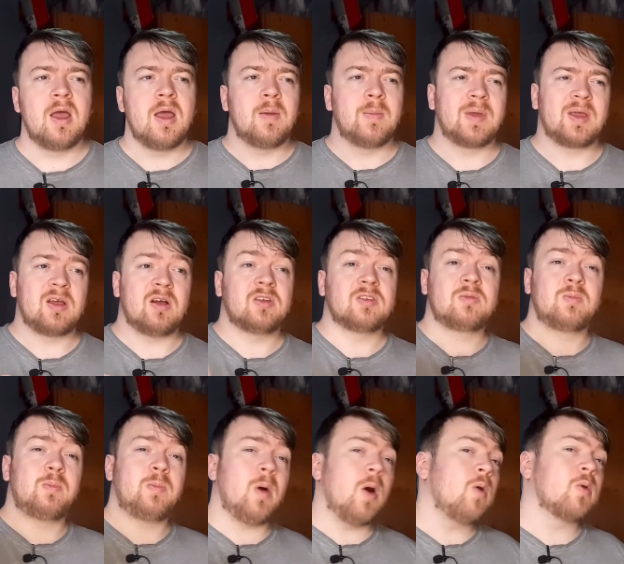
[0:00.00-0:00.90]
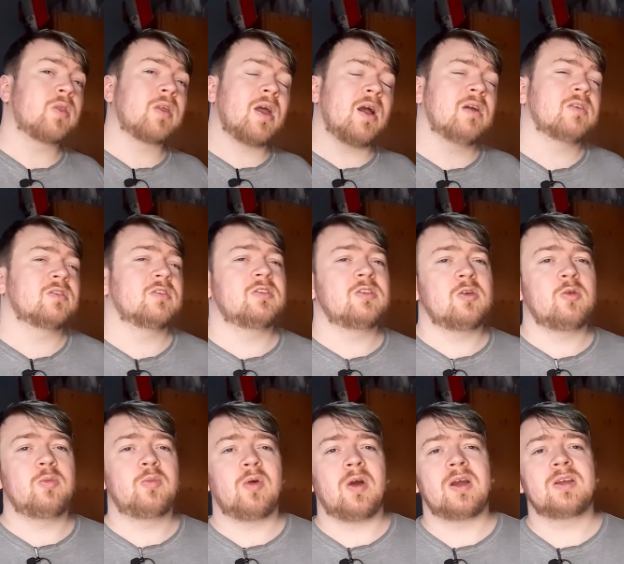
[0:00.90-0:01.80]
because both cards are
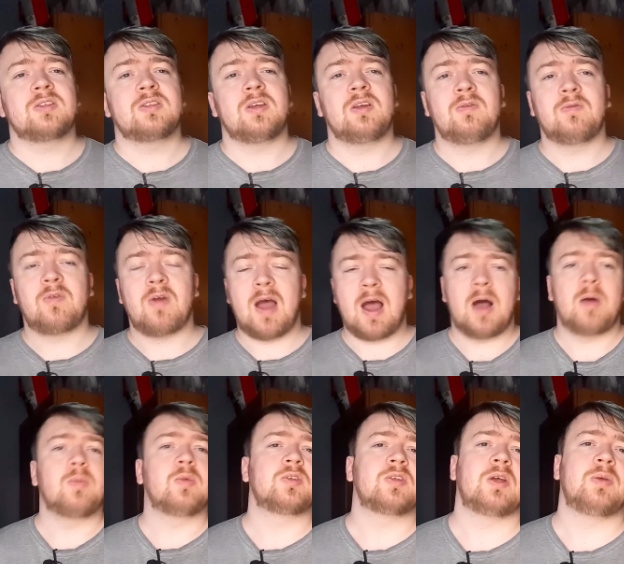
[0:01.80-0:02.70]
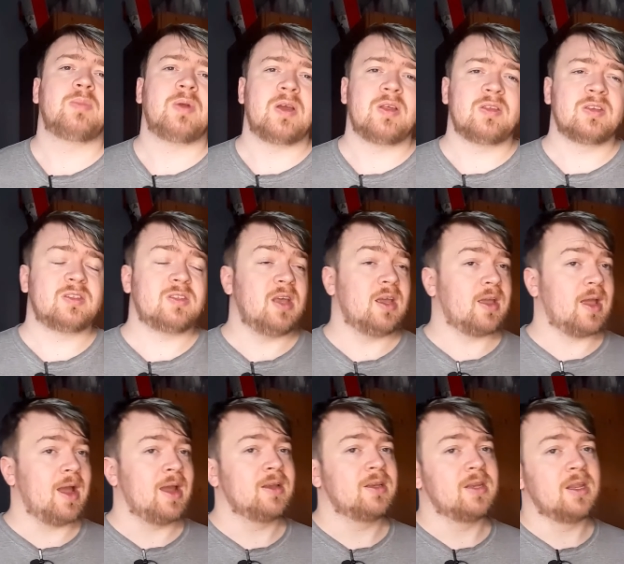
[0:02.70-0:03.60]
too pricey, and for how much I play this deck
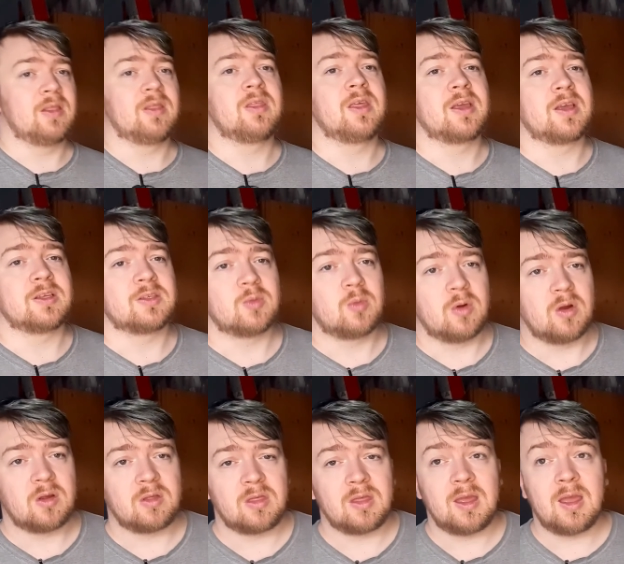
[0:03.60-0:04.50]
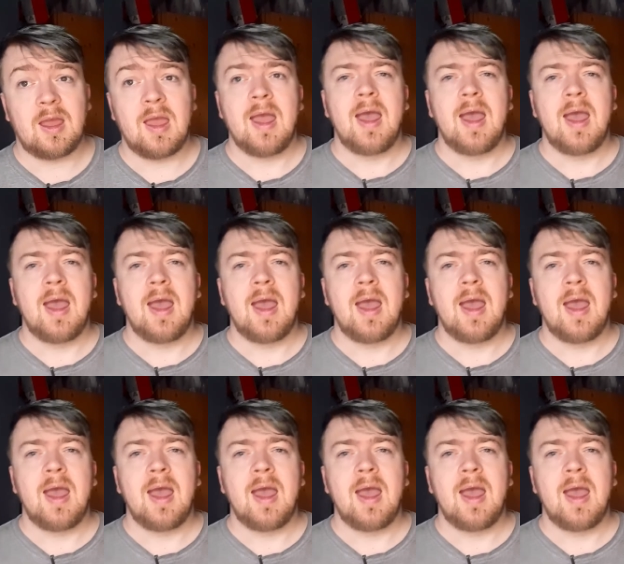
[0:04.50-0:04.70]
I didn't think it's worth it.